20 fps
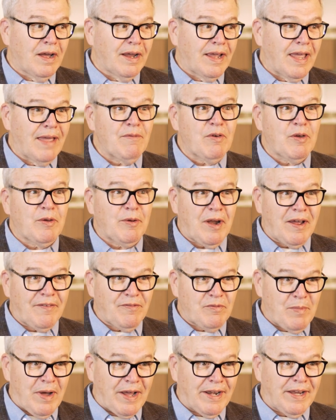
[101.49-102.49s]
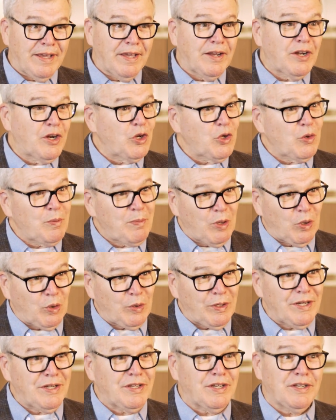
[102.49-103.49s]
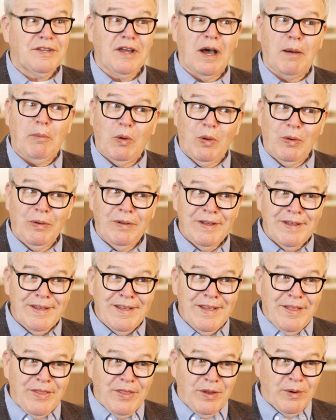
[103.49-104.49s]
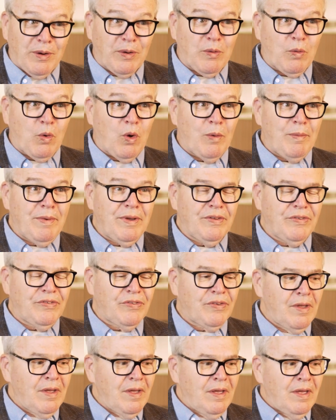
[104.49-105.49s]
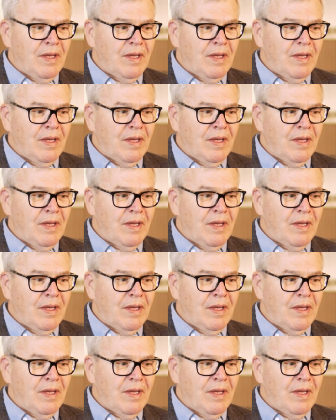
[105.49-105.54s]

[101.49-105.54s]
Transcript: gave them enough money and a new building to double their enrollments.